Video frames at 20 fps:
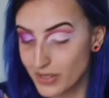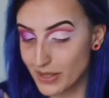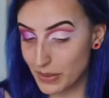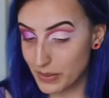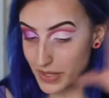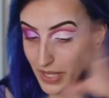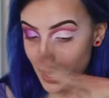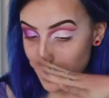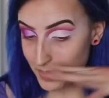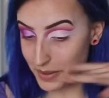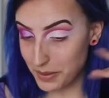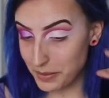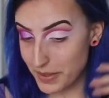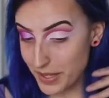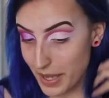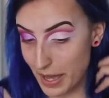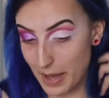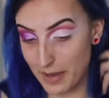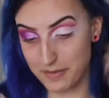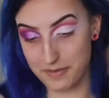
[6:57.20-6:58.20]
now that we
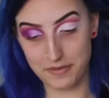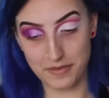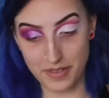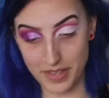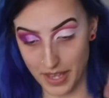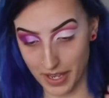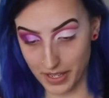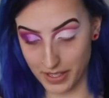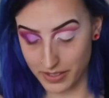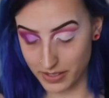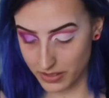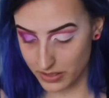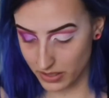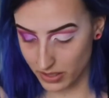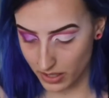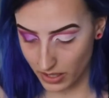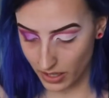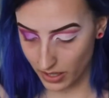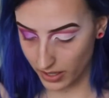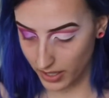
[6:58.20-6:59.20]
have this,
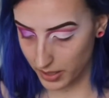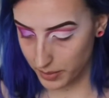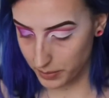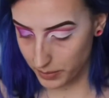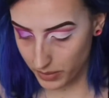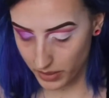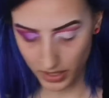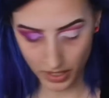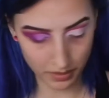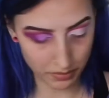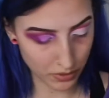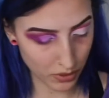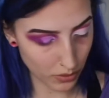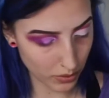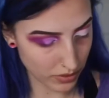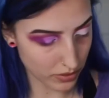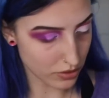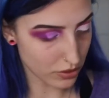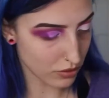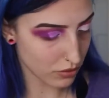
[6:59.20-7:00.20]
I'm
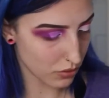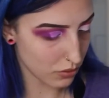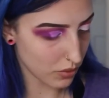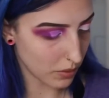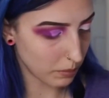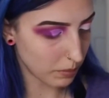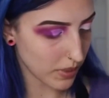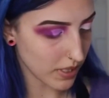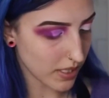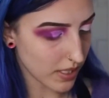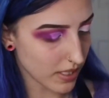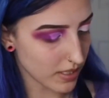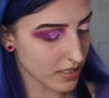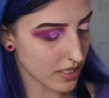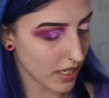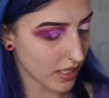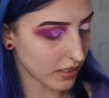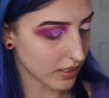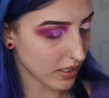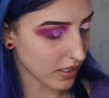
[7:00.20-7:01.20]
going to be
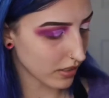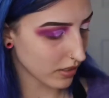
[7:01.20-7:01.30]
taking the